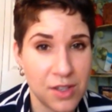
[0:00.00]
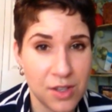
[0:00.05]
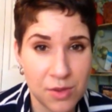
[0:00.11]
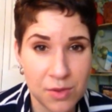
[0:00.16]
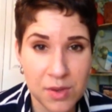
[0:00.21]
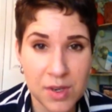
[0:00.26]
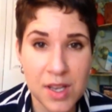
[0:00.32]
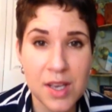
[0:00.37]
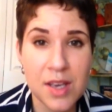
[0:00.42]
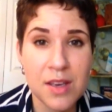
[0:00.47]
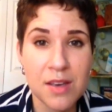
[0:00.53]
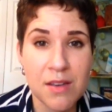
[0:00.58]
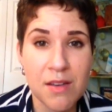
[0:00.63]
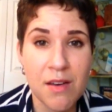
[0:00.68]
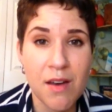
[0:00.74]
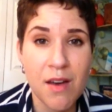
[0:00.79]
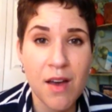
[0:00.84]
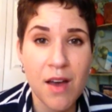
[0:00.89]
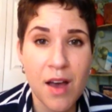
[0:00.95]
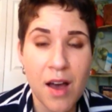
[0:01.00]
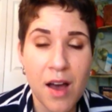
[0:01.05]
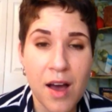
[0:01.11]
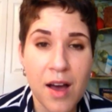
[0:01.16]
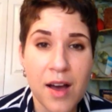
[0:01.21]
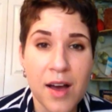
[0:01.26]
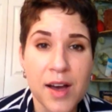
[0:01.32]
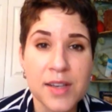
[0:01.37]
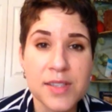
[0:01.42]
unique
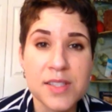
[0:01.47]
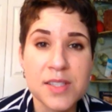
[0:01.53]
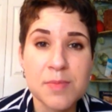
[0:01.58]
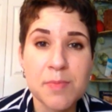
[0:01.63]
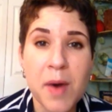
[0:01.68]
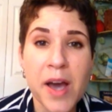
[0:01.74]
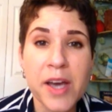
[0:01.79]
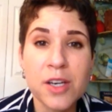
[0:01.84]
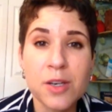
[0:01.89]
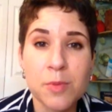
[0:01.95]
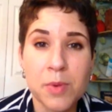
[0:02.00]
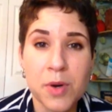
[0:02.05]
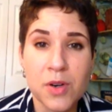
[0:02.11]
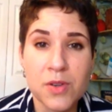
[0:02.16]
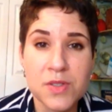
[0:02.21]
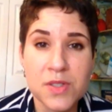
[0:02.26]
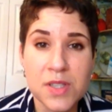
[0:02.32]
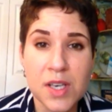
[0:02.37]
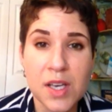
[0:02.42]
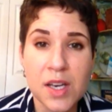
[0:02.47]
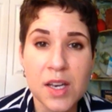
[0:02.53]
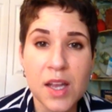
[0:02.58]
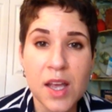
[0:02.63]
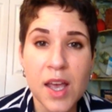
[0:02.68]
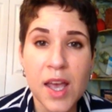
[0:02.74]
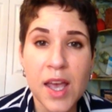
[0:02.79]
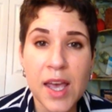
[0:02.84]
spider person.